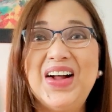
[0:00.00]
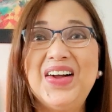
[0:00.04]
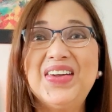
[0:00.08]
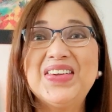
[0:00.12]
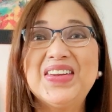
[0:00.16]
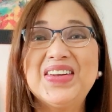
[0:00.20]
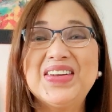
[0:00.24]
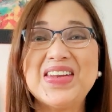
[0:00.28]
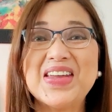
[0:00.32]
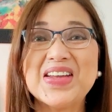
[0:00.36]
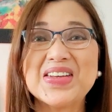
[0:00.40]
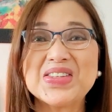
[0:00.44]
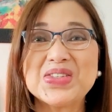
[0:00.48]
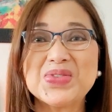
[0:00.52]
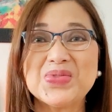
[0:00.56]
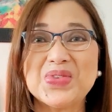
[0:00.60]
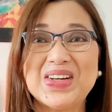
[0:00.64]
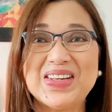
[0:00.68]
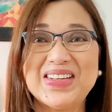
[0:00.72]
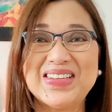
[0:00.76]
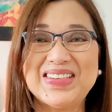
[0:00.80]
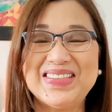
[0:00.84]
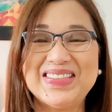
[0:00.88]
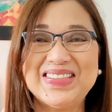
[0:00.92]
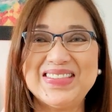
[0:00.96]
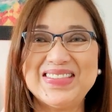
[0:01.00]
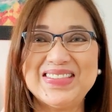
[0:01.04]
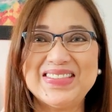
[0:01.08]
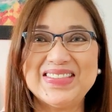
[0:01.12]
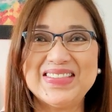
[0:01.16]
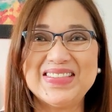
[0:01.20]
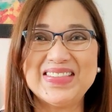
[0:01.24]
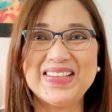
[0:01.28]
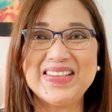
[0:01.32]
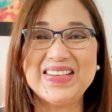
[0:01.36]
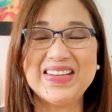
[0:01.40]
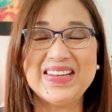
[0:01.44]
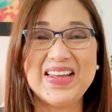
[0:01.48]
on the next
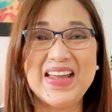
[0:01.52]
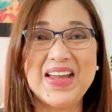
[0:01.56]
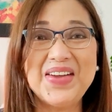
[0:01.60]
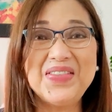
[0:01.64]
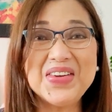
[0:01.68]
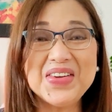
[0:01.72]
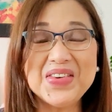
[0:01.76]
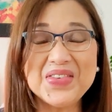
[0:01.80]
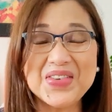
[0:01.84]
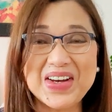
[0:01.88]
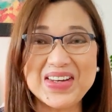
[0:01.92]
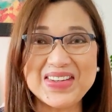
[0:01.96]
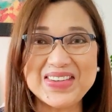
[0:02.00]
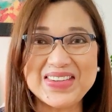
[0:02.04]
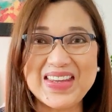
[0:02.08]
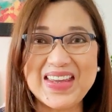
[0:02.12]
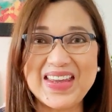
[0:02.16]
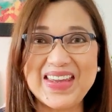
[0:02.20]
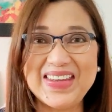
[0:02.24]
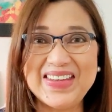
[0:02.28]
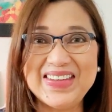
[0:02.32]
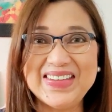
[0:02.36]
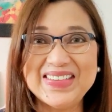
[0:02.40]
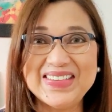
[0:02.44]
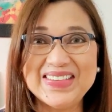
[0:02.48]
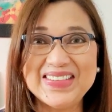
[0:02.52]
one. Have a great day.